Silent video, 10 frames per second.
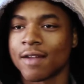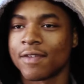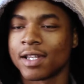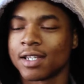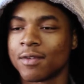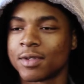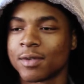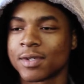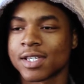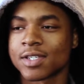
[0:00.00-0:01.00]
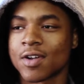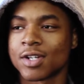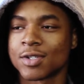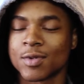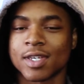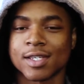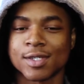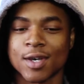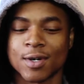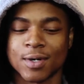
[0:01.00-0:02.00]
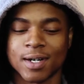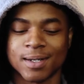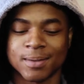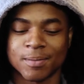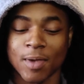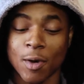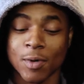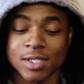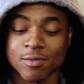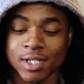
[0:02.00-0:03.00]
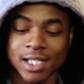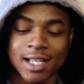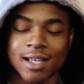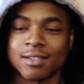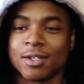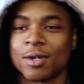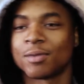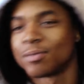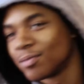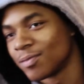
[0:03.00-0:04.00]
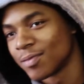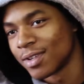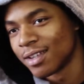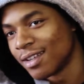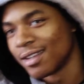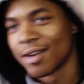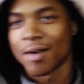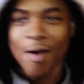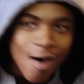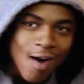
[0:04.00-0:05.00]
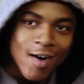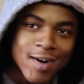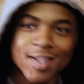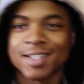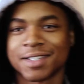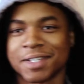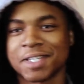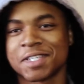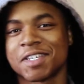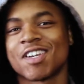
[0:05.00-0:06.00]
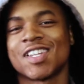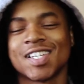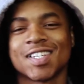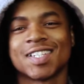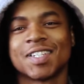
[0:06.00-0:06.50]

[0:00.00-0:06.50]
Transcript: I fell in love with it once I started doing it, so it wasn't really that, hard necessarily.